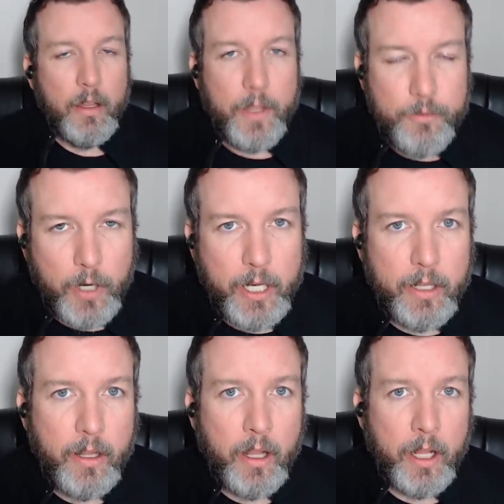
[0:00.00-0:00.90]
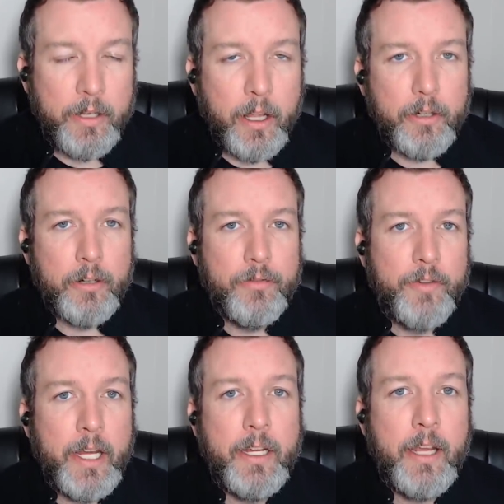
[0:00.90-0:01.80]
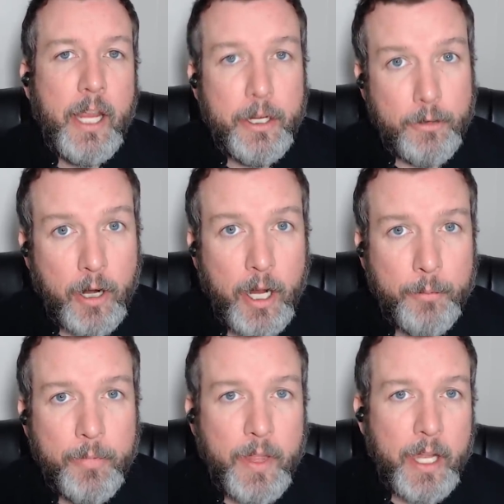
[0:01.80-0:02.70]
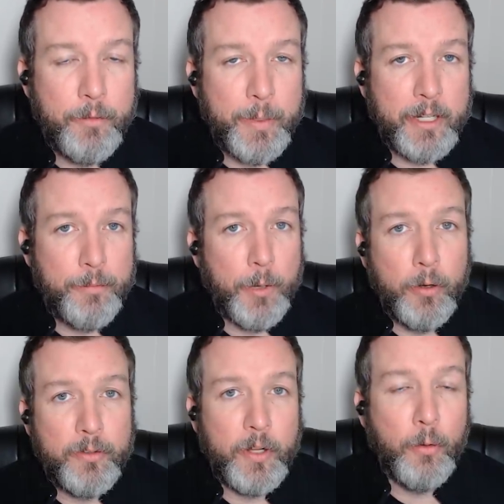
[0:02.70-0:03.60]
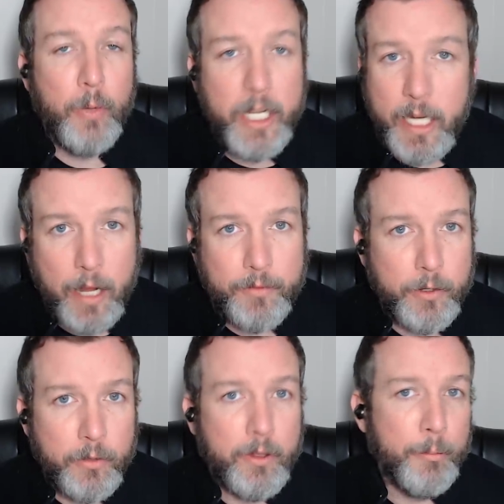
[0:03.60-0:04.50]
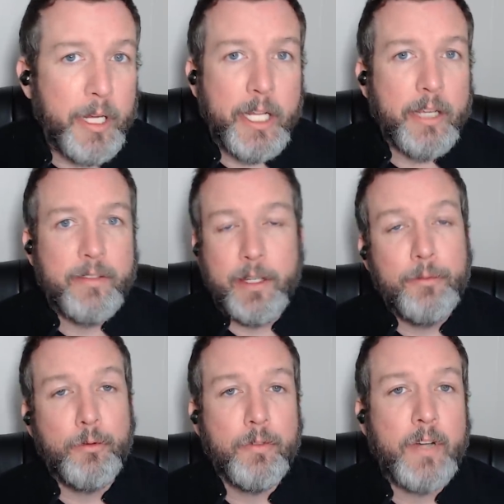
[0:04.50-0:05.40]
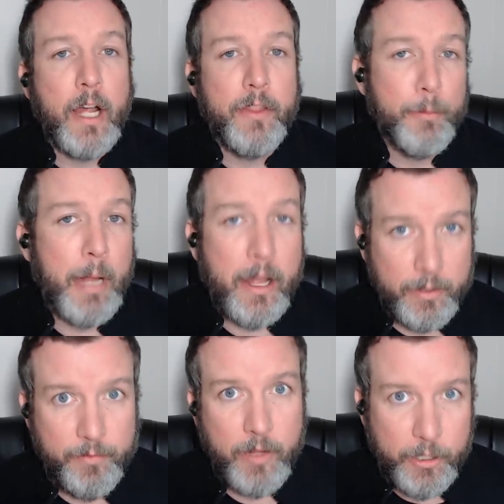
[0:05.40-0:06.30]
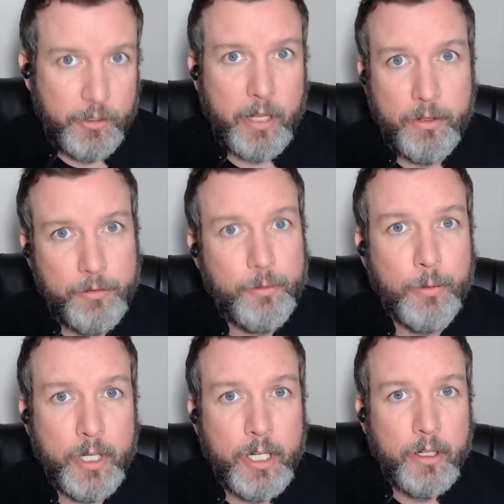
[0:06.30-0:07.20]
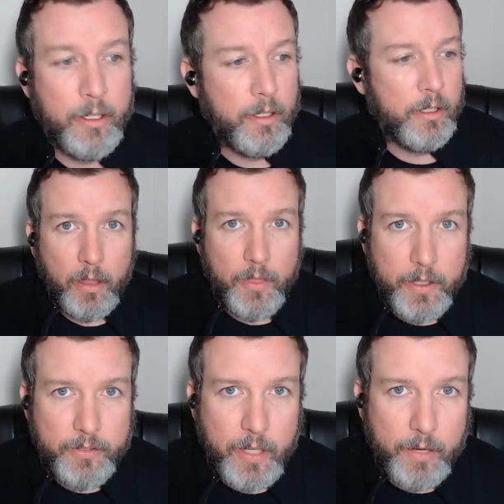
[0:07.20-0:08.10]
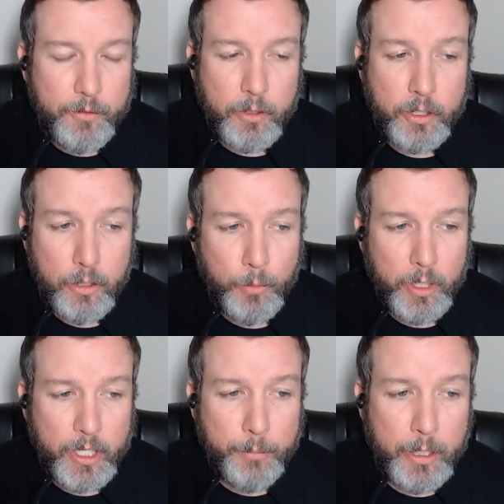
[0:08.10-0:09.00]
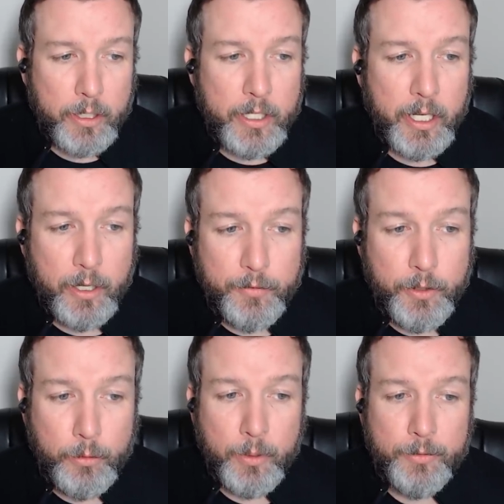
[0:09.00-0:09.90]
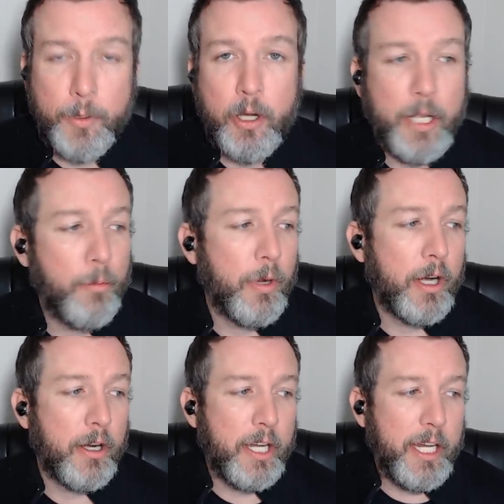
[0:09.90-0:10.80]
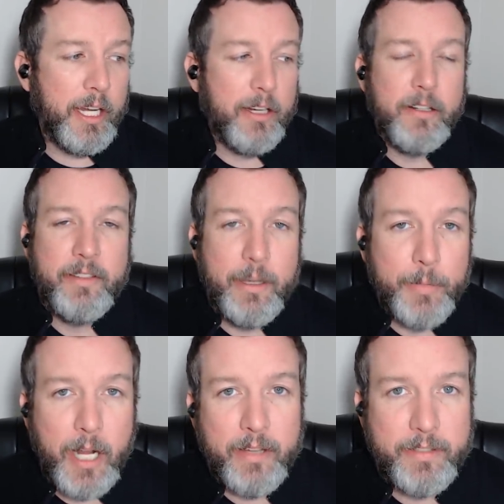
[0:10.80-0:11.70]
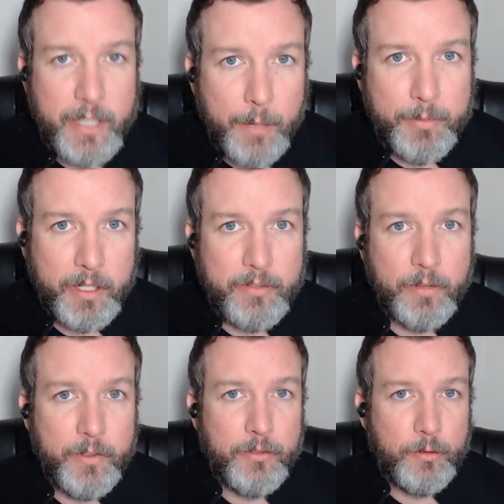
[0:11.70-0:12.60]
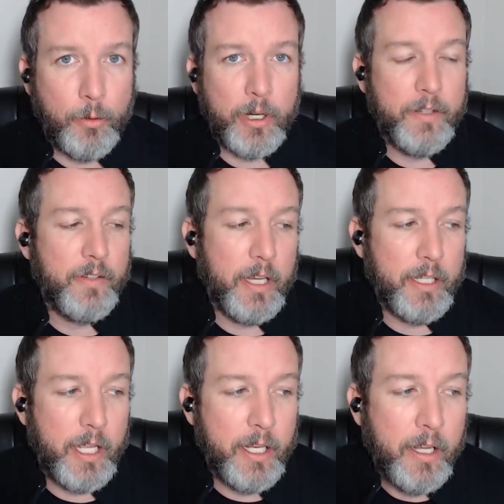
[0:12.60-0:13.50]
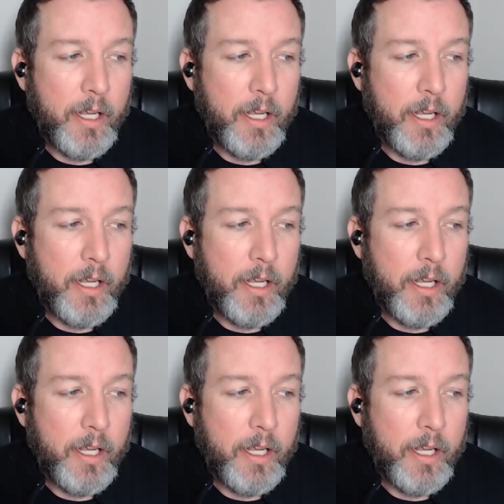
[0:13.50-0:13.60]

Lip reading: That's right, another fake hate crime that has been exposed a week after the media seems to have gotten their pound of flesh out of the story. This after a Good Morning America interview with Smollett where he demonized skeptics of his story, saying that